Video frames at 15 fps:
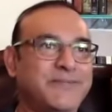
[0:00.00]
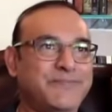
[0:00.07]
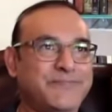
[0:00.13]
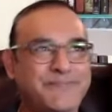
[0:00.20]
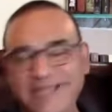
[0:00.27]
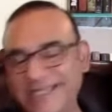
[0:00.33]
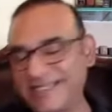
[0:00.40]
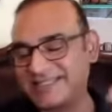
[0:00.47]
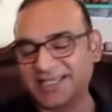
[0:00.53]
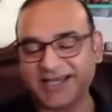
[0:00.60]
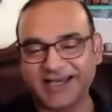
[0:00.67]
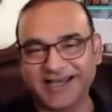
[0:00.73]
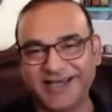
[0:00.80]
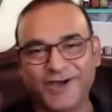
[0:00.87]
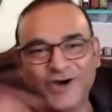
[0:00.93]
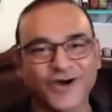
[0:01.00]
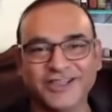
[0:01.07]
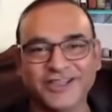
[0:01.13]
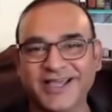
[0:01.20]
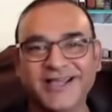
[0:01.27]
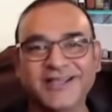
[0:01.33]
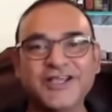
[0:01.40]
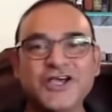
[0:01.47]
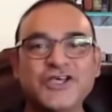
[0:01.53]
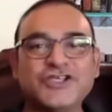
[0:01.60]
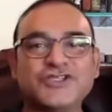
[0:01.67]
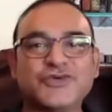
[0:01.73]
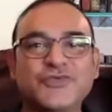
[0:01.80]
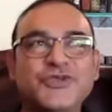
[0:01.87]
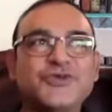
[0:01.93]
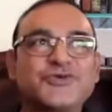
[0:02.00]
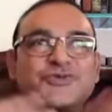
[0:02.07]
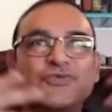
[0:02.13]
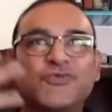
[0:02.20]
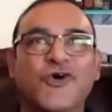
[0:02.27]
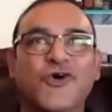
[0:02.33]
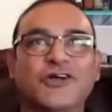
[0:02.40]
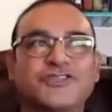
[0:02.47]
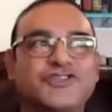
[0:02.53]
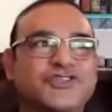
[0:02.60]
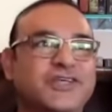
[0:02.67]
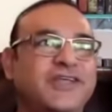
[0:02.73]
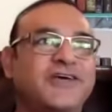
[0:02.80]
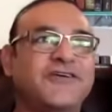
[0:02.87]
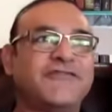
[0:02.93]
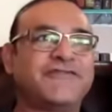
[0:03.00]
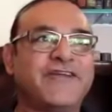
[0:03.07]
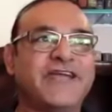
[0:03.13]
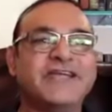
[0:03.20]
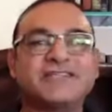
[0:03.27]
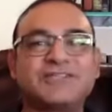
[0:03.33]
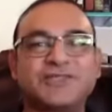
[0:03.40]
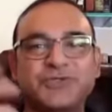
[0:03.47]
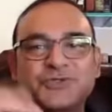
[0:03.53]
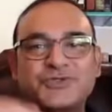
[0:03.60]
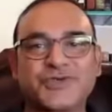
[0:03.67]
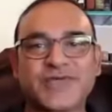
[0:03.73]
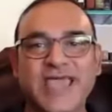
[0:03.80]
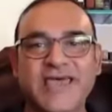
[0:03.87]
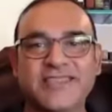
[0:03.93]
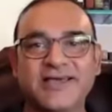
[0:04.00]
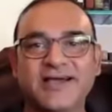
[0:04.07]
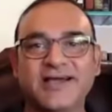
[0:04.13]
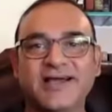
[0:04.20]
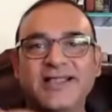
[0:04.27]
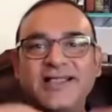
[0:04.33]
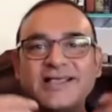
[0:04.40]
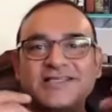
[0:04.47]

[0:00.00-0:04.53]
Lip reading: beta and all that. So we used to watch, and our friends used to gather,